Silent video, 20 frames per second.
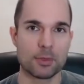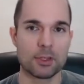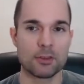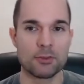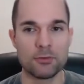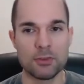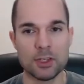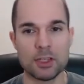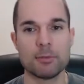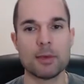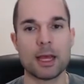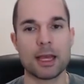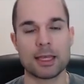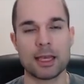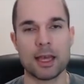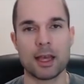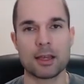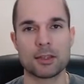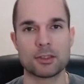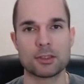And feedback
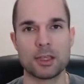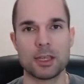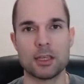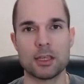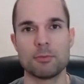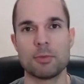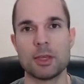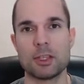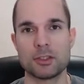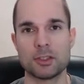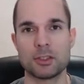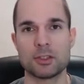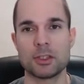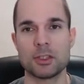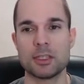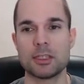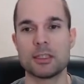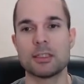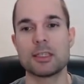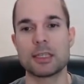cascade
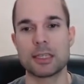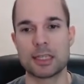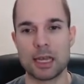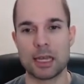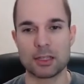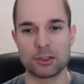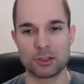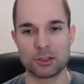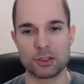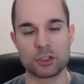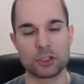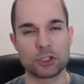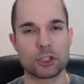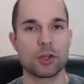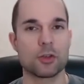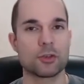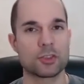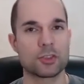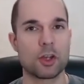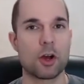basically negates
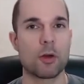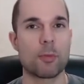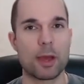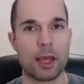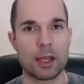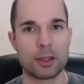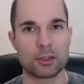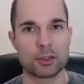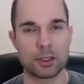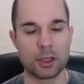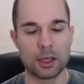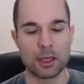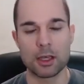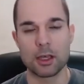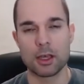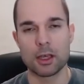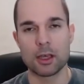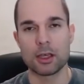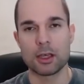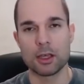shield cell banks.
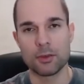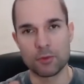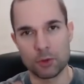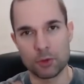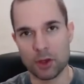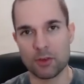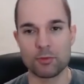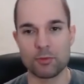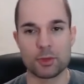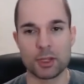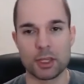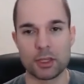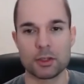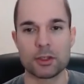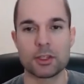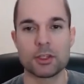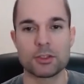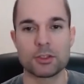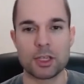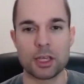If you haven't played
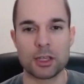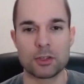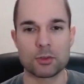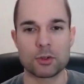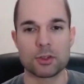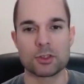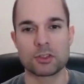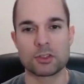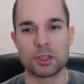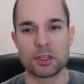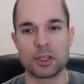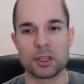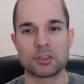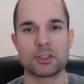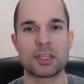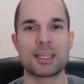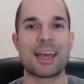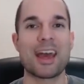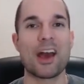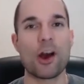Elite Dangerous, that's
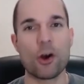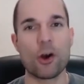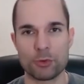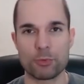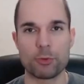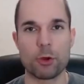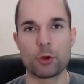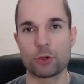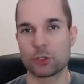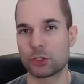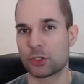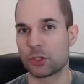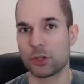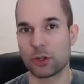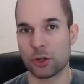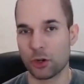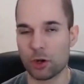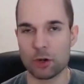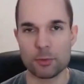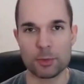like a health potion
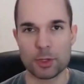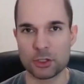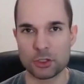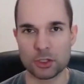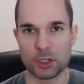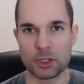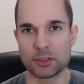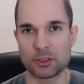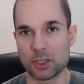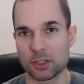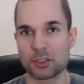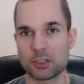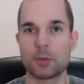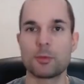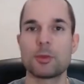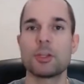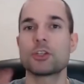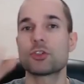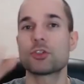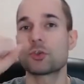in an RPG. It's like
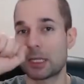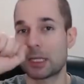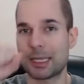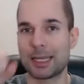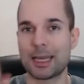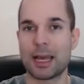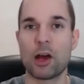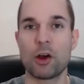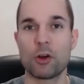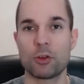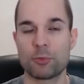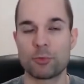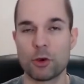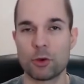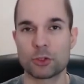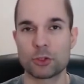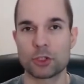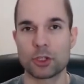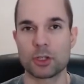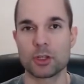somebody drinking a health
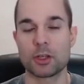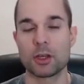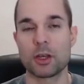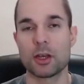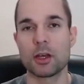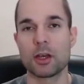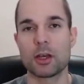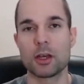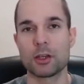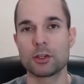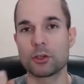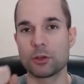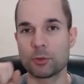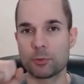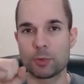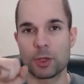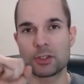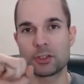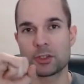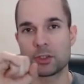potion. You're
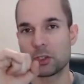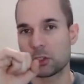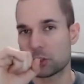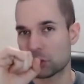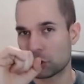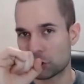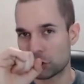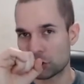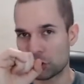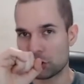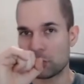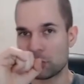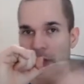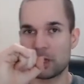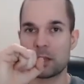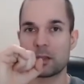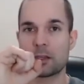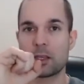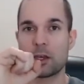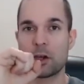basically just
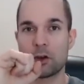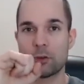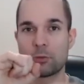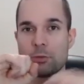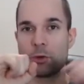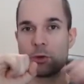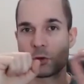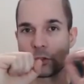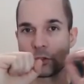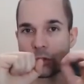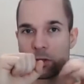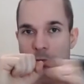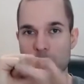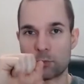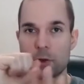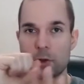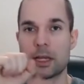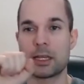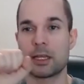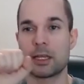shooting at the health potion and
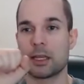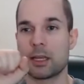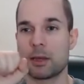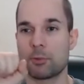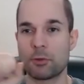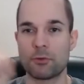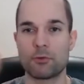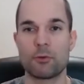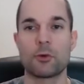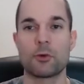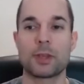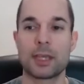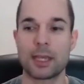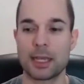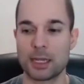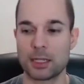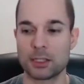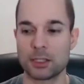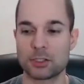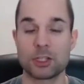breaking it before they
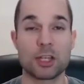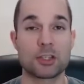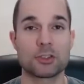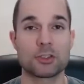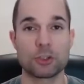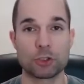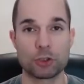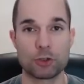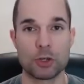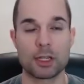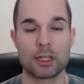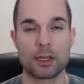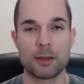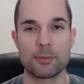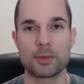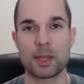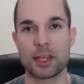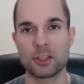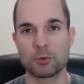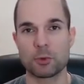get a chance to drink
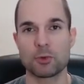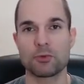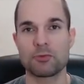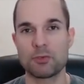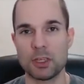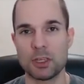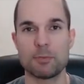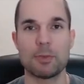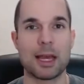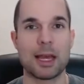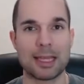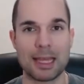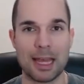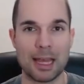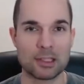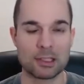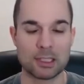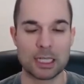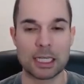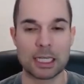it. That's what feedback
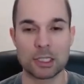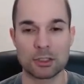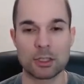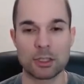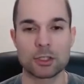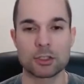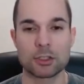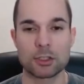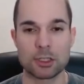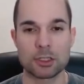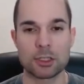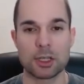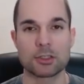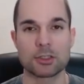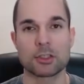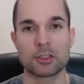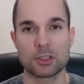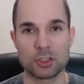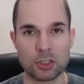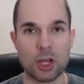cascade essentially
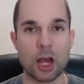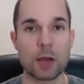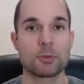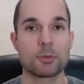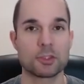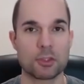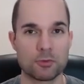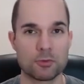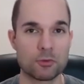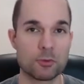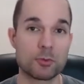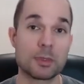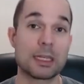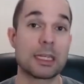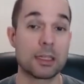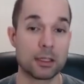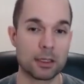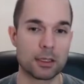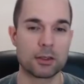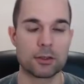does. It stops them from
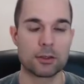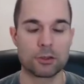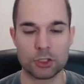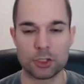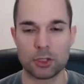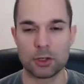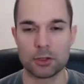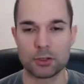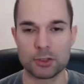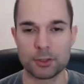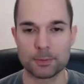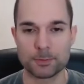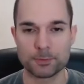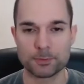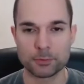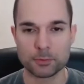healing their shields.